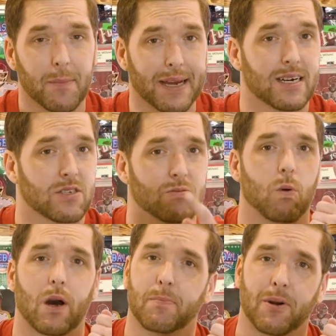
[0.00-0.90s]
because
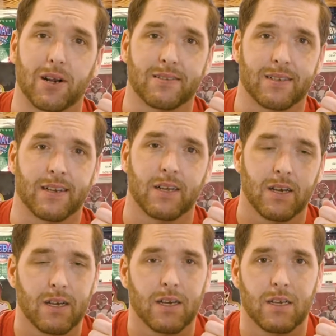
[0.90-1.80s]
one person
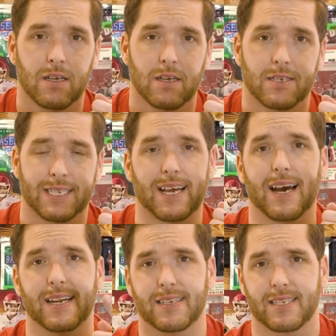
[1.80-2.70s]

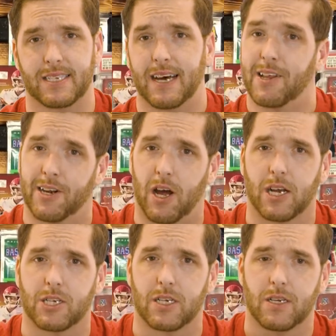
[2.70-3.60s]
decided to sell at an
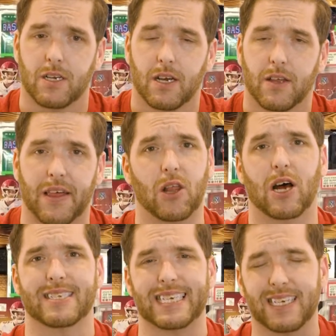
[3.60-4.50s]
auction. They
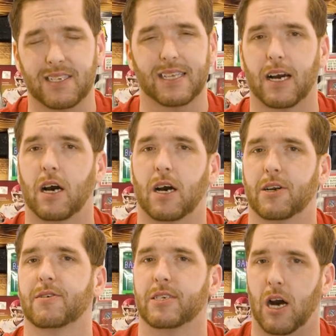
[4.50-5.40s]
lost easily
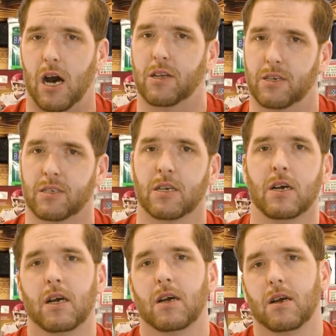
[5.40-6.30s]
$100
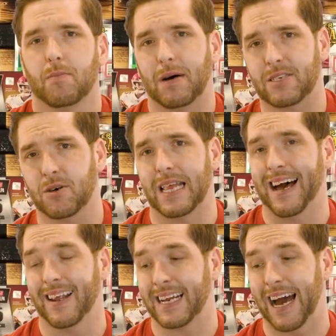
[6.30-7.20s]
by doing
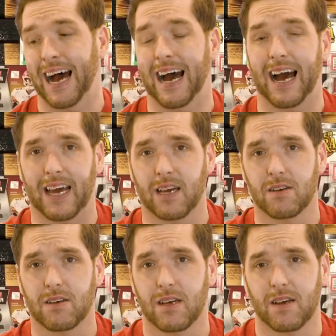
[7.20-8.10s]
that. And I,
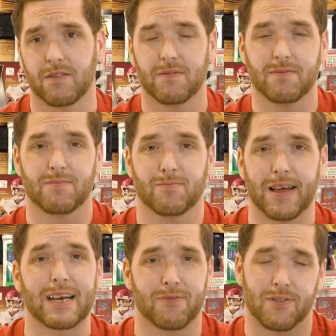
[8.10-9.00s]

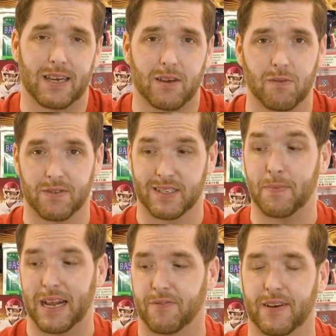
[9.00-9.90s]
thankfully, was the
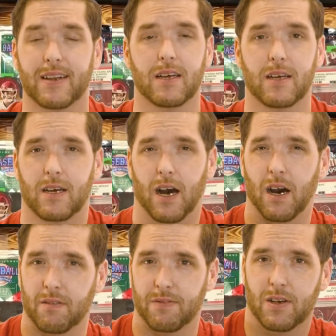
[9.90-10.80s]
benefit
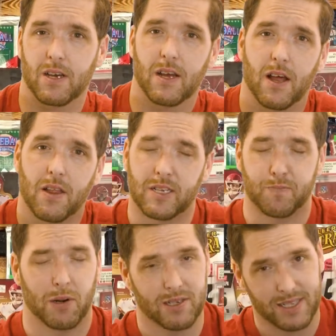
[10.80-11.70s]
of this
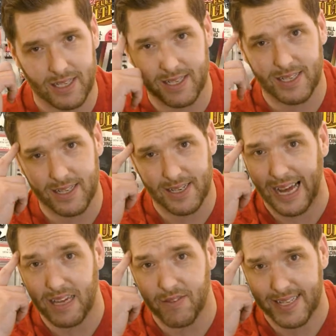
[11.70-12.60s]
person's
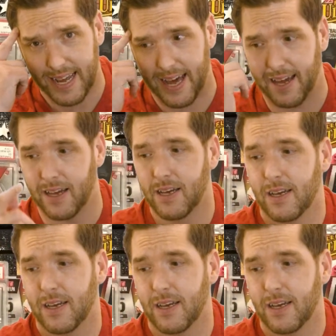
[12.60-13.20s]
naivete